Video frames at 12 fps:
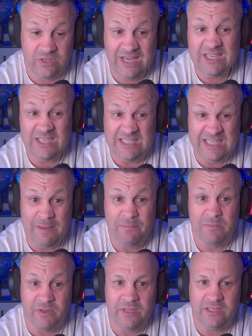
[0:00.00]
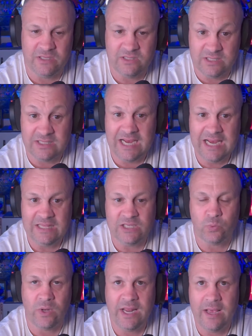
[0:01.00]
I actually tipped them, I think, to take
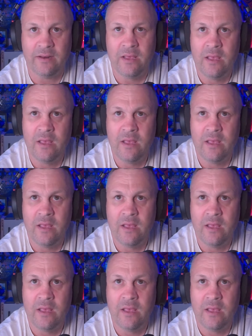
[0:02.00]
this one out.